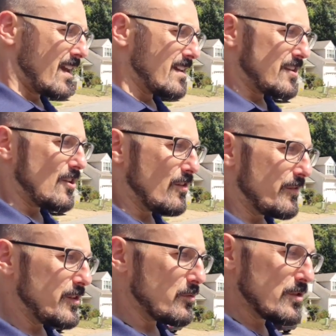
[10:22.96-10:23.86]
you know, if
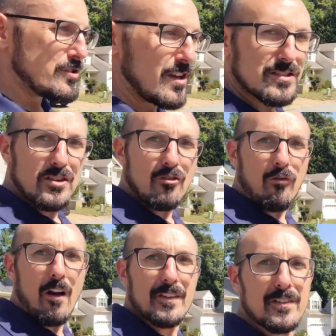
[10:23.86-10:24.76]
you were just to
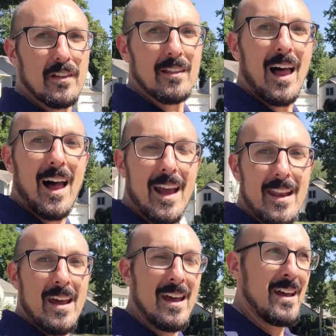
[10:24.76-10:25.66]
cross the
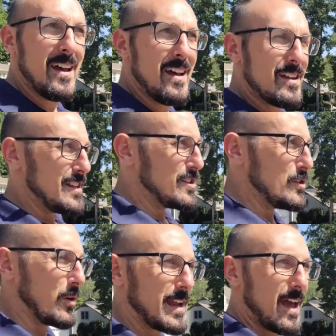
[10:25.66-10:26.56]
line into
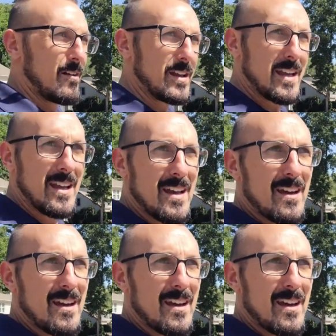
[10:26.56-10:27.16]
York County,